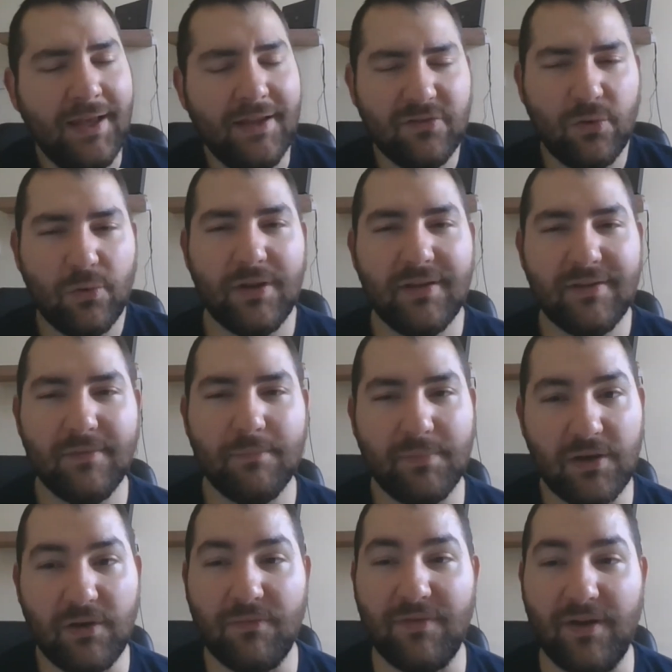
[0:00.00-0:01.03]
So it's a
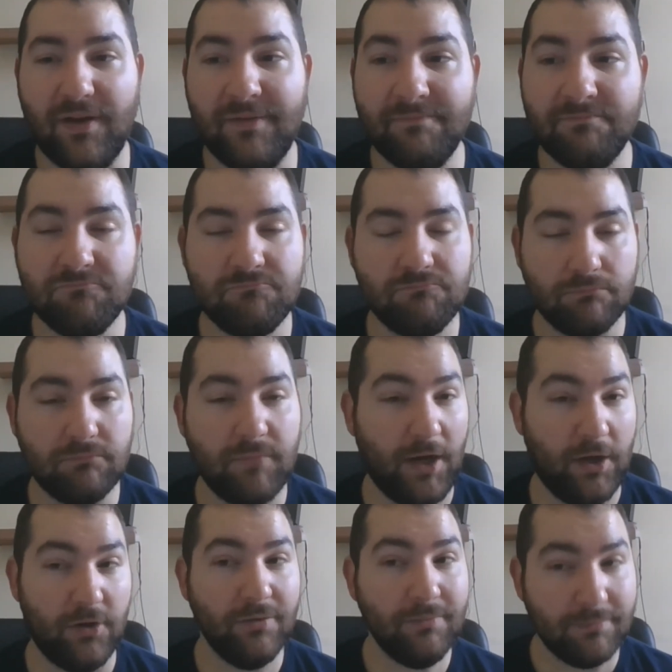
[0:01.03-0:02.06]
bit of a,
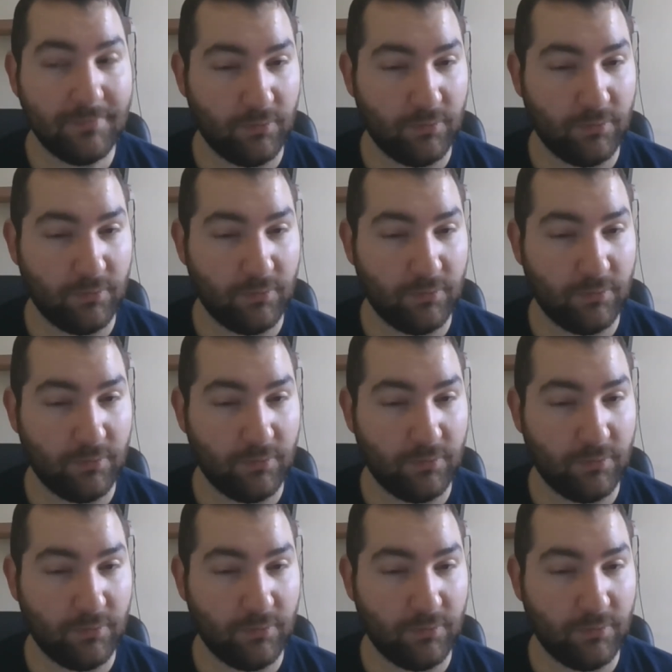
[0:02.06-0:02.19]
I don't know,